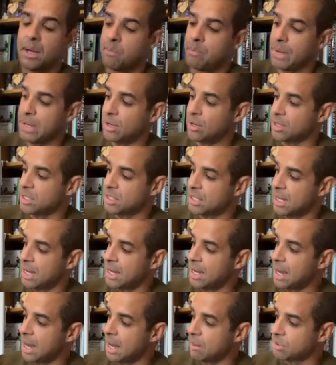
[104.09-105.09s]
But you can
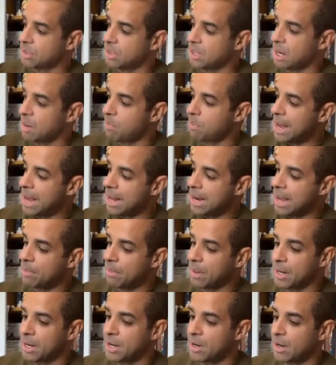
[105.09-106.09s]
see I'm starting to plan out
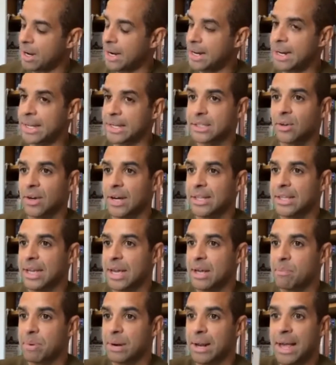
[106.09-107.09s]
my next
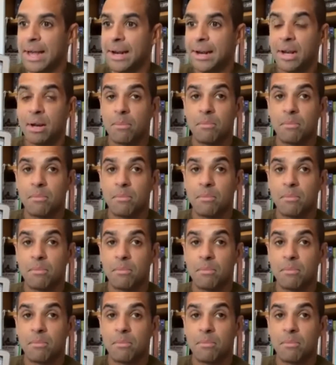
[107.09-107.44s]
90-day plan at the